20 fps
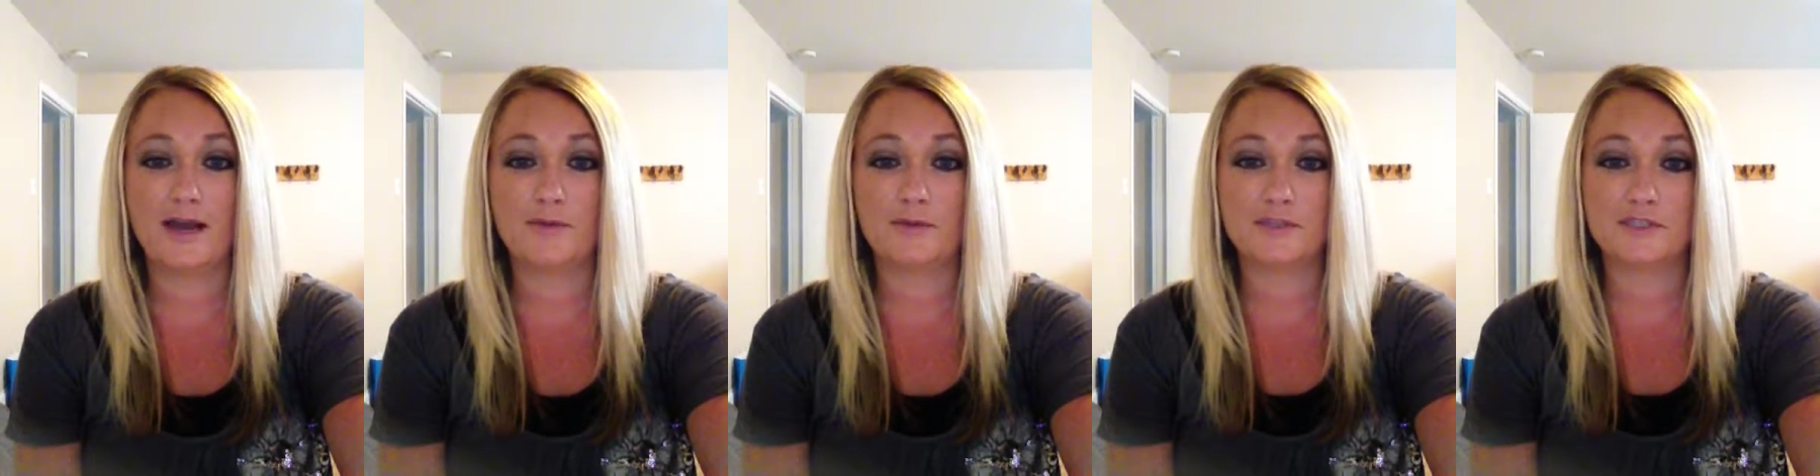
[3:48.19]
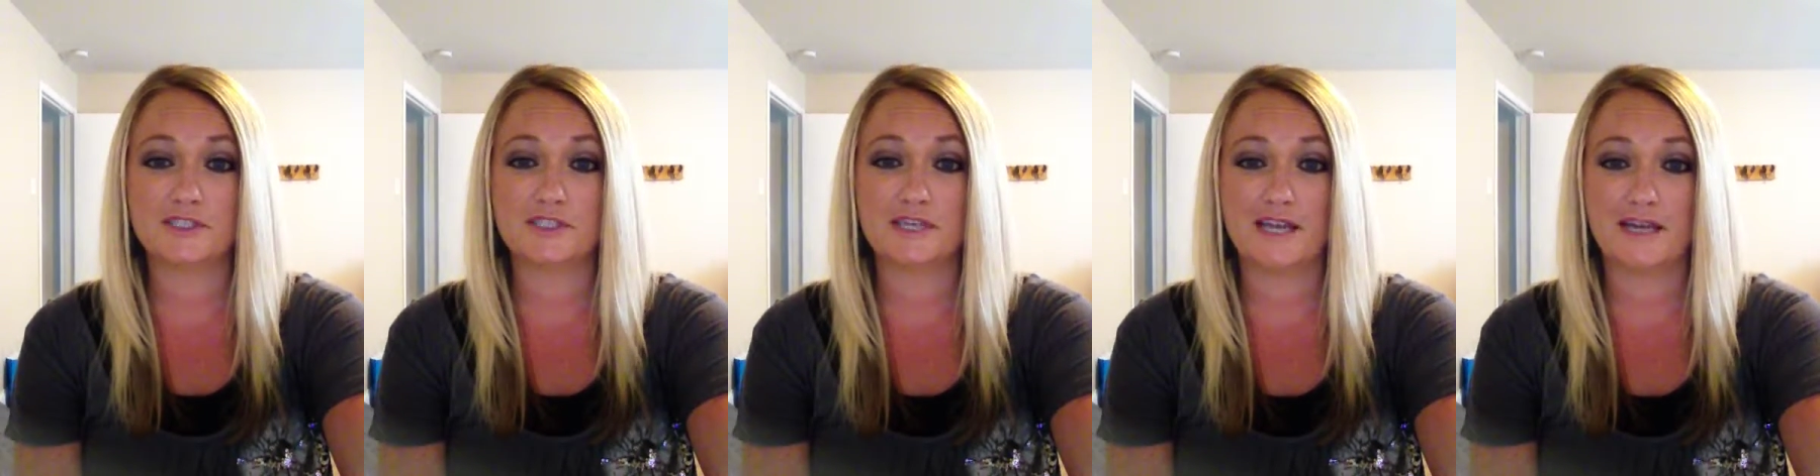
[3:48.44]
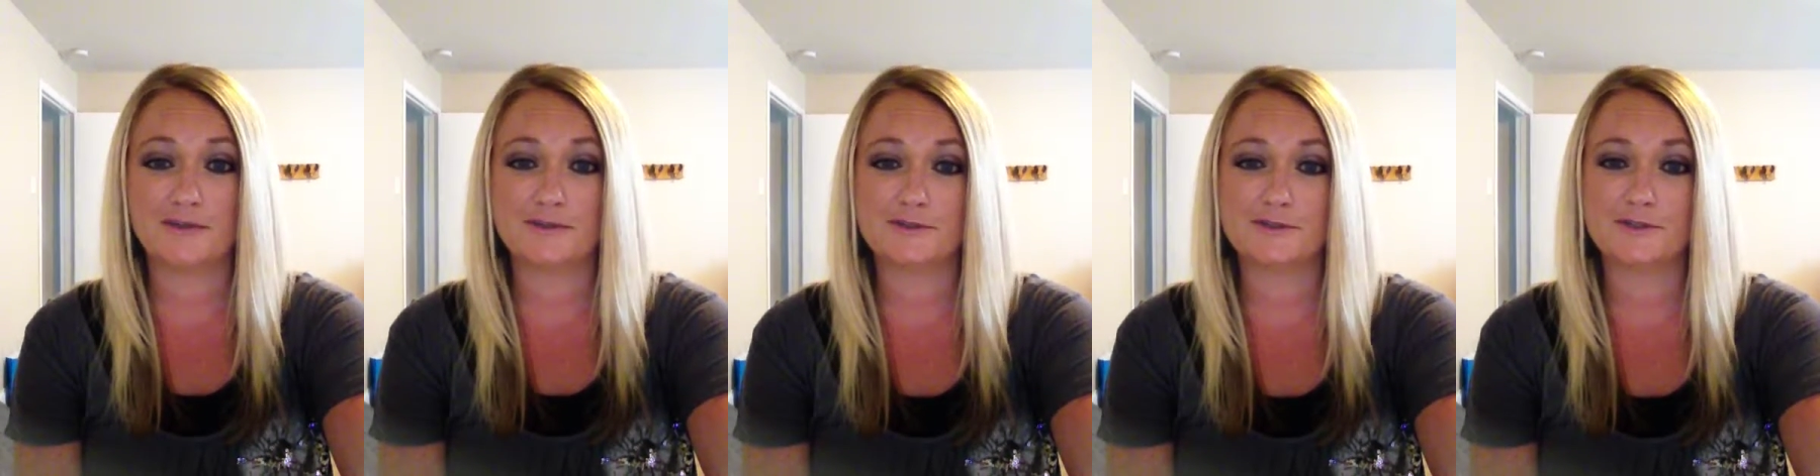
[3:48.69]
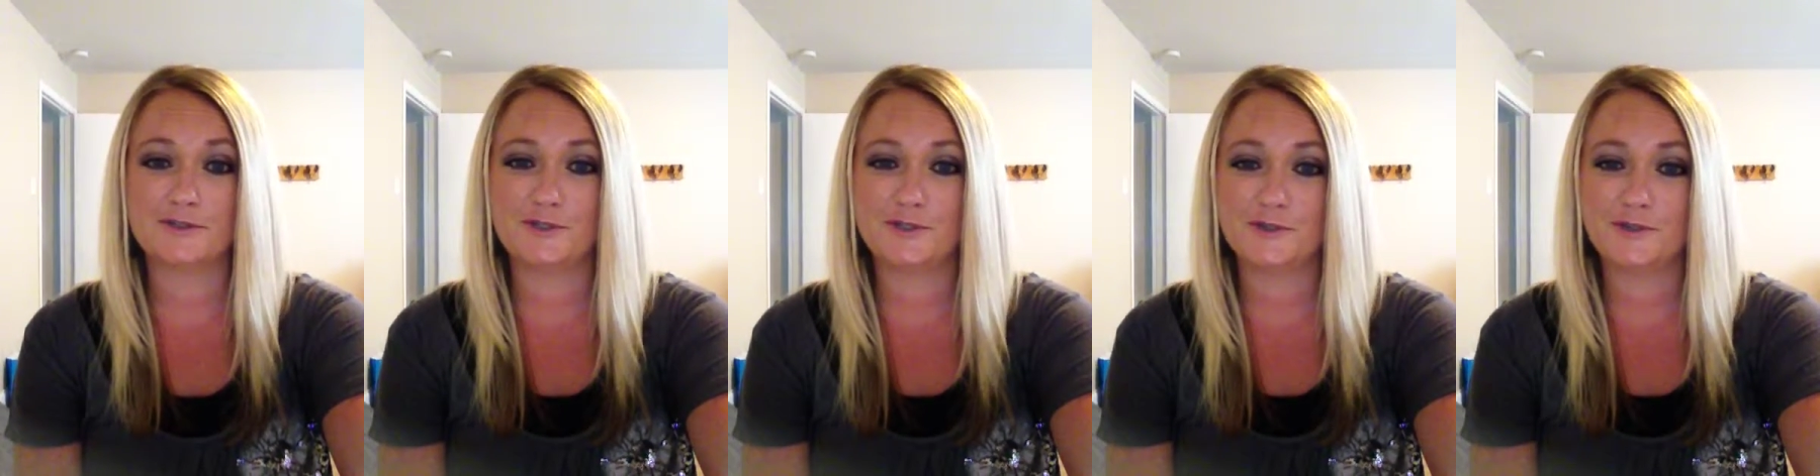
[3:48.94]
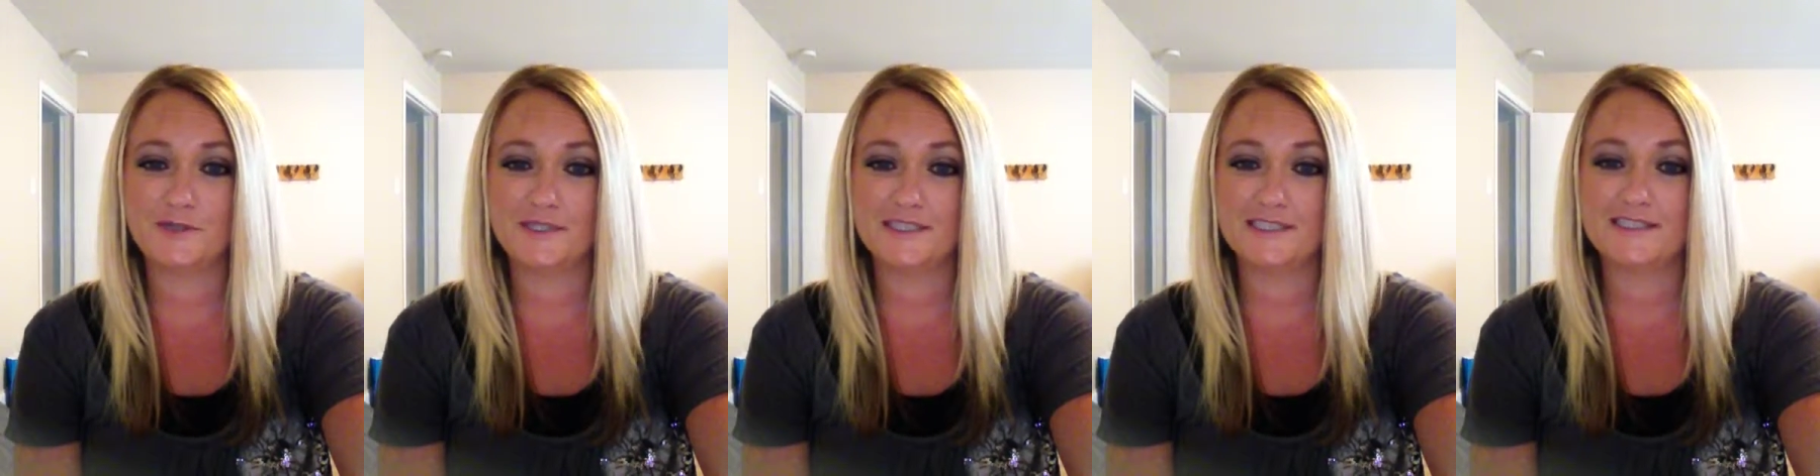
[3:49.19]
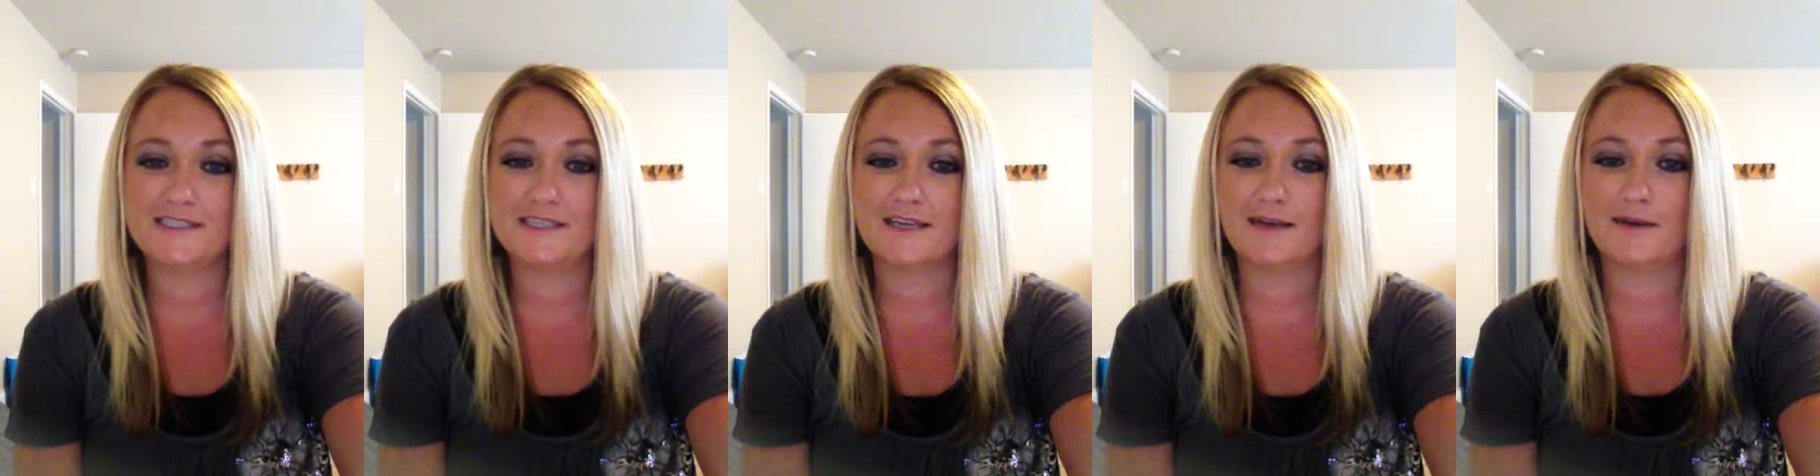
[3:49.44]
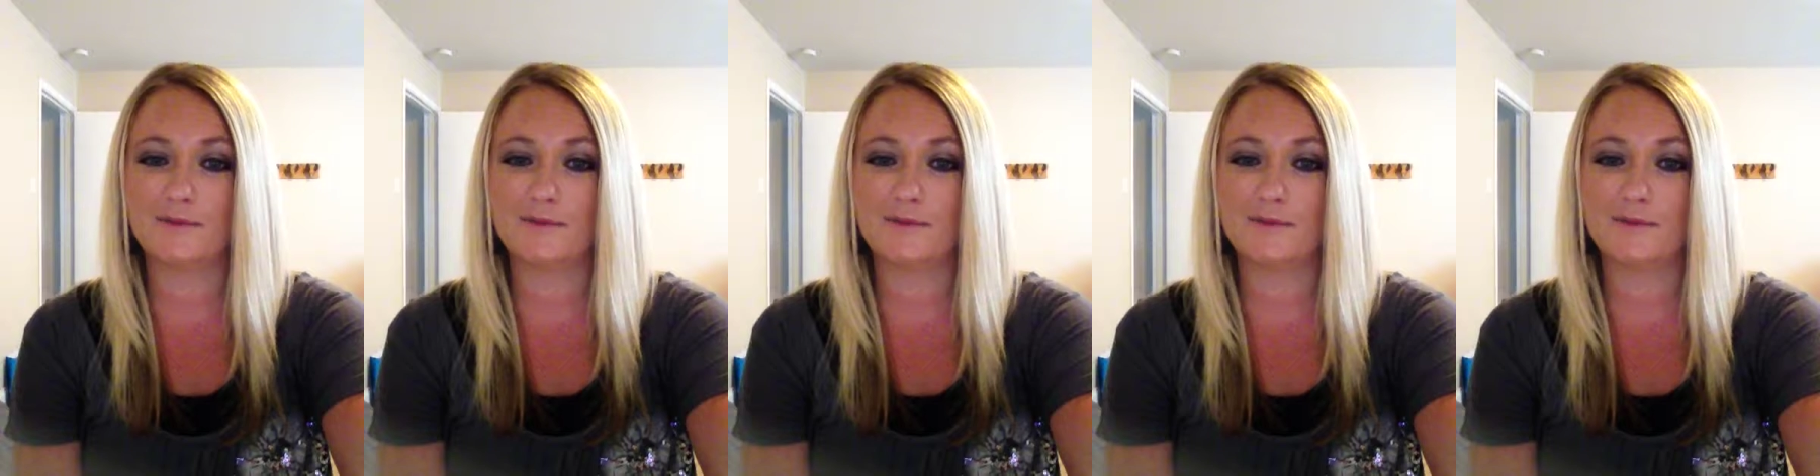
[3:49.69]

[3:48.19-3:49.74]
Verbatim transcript: how much an ounce or two is,